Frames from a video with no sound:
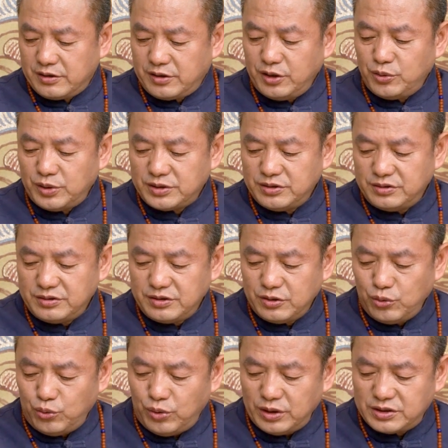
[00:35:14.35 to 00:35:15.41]
So I
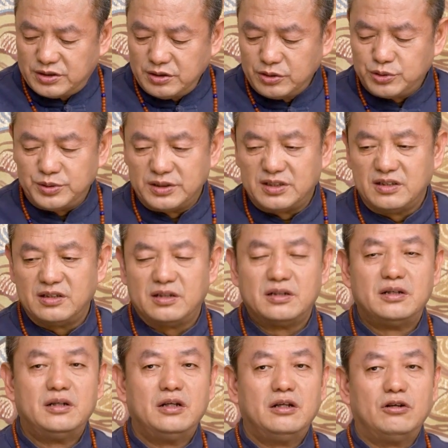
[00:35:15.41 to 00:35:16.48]
feel that knowing what you're
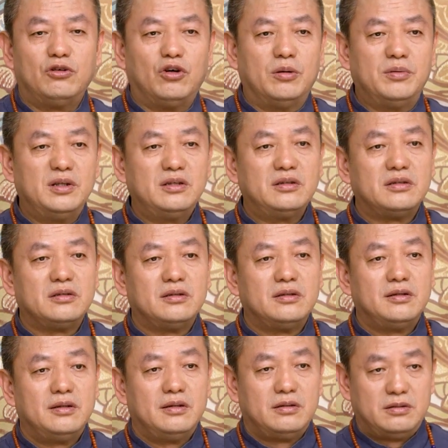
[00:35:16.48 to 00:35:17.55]
predestined to be is
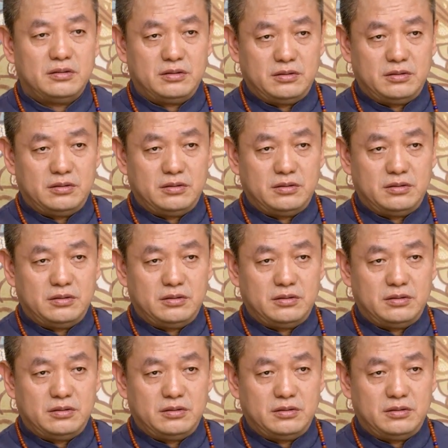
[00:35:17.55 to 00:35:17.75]
better.